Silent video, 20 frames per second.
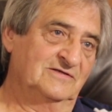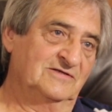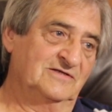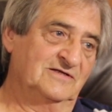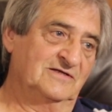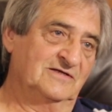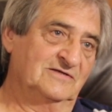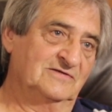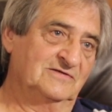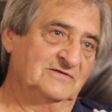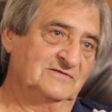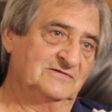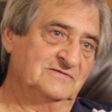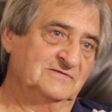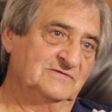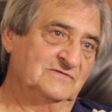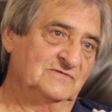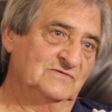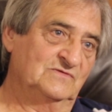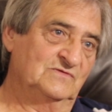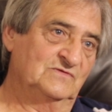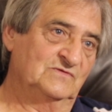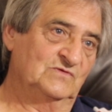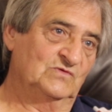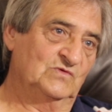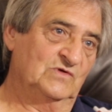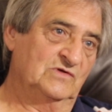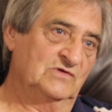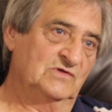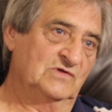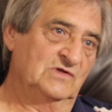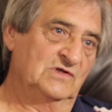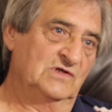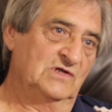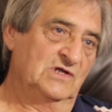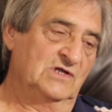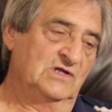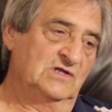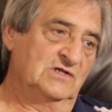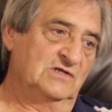And you did the ground for
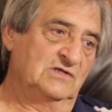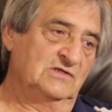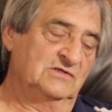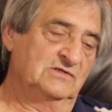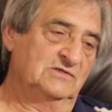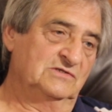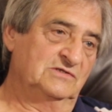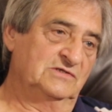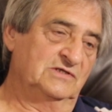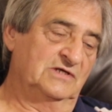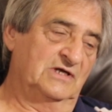many years as well?